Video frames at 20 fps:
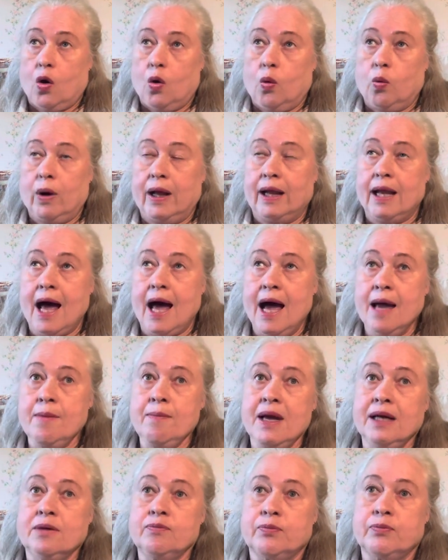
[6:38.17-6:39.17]
Well, I
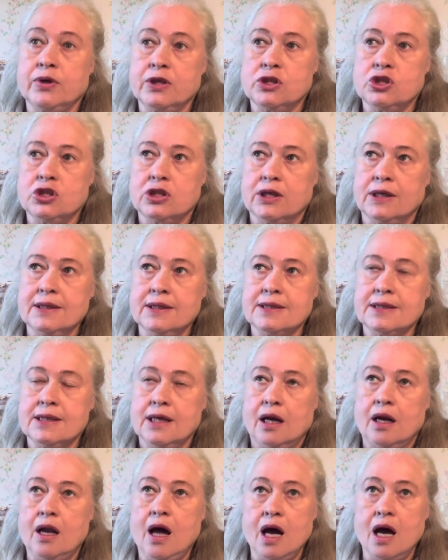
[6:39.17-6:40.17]
met
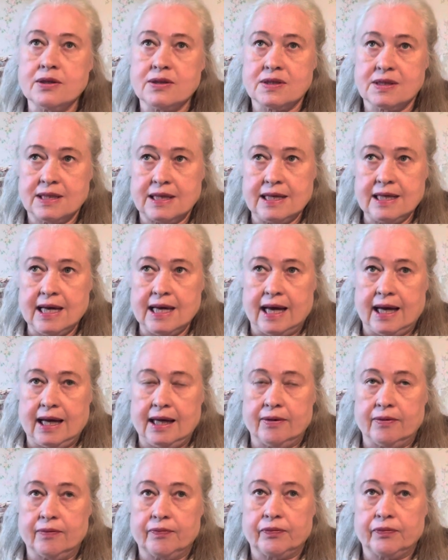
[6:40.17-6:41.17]
Bridget last
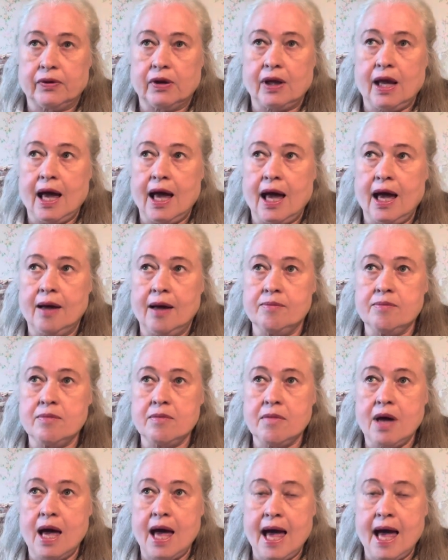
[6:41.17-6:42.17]
year
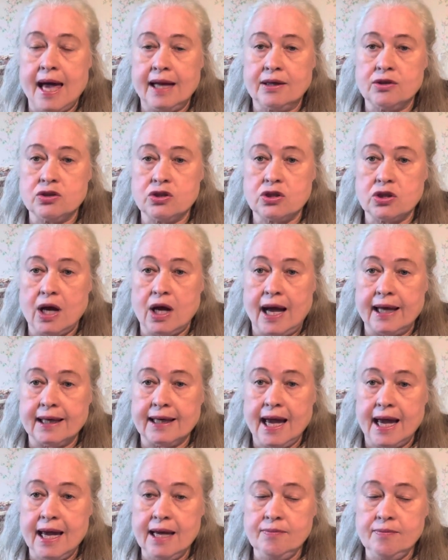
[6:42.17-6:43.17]
um, and I
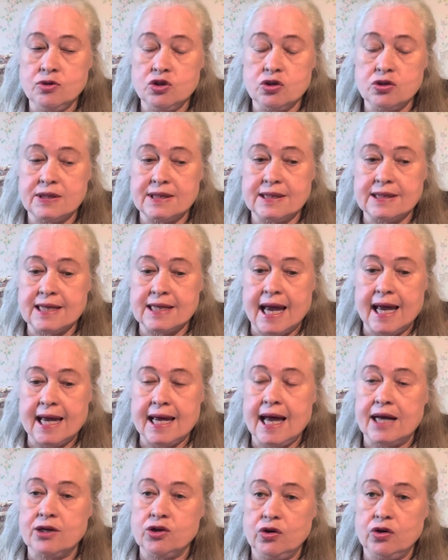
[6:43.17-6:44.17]
came to
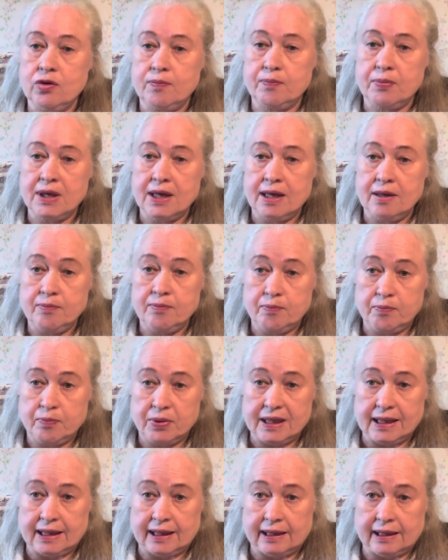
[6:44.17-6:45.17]
stay at her
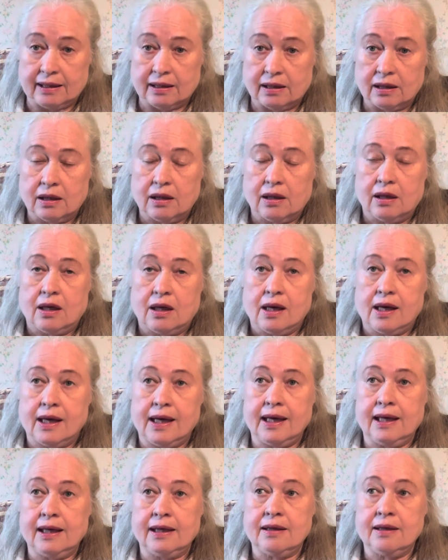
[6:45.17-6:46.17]
B&B
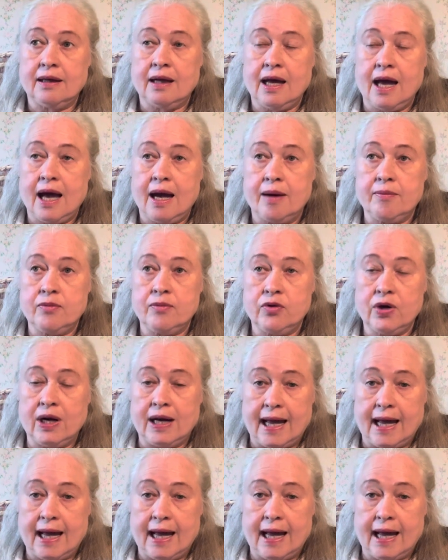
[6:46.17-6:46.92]
in um,